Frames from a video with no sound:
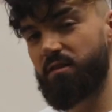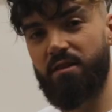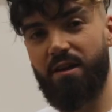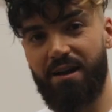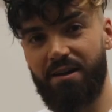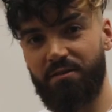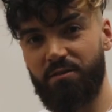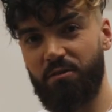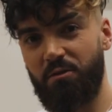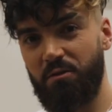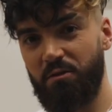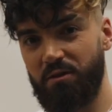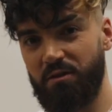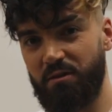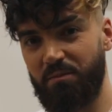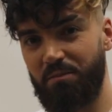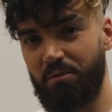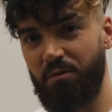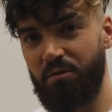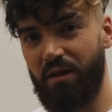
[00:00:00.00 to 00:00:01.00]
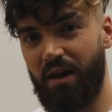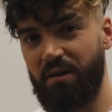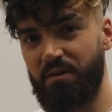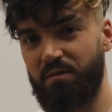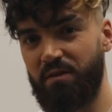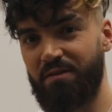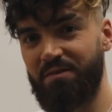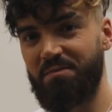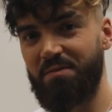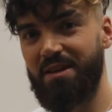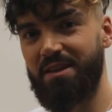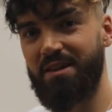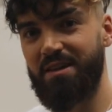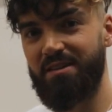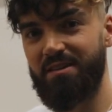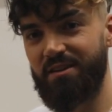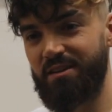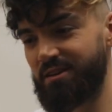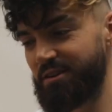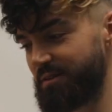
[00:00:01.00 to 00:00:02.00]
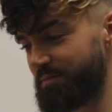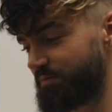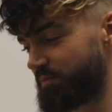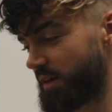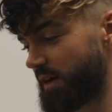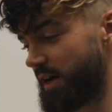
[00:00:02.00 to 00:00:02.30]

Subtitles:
Thanks for all the support that you've given me this year.